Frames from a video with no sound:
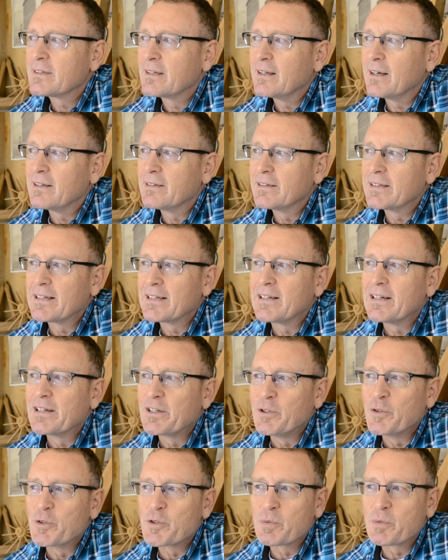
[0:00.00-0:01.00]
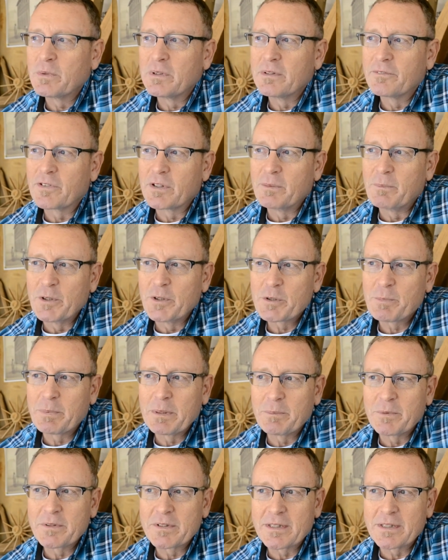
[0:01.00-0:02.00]
a little unusual for most
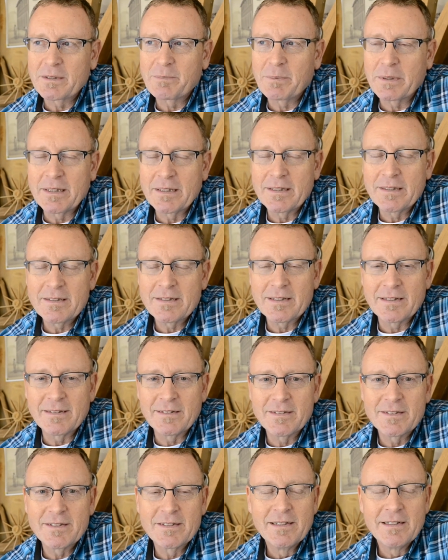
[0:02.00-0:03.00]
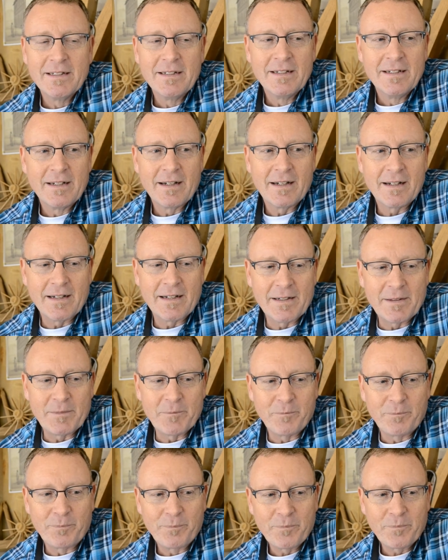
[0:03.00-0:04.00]
people's experience is
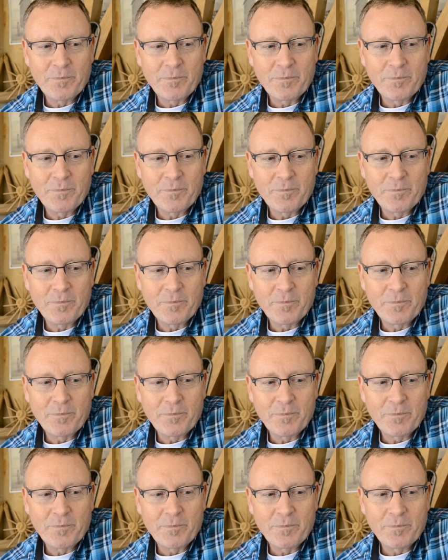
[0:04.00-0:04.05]
um,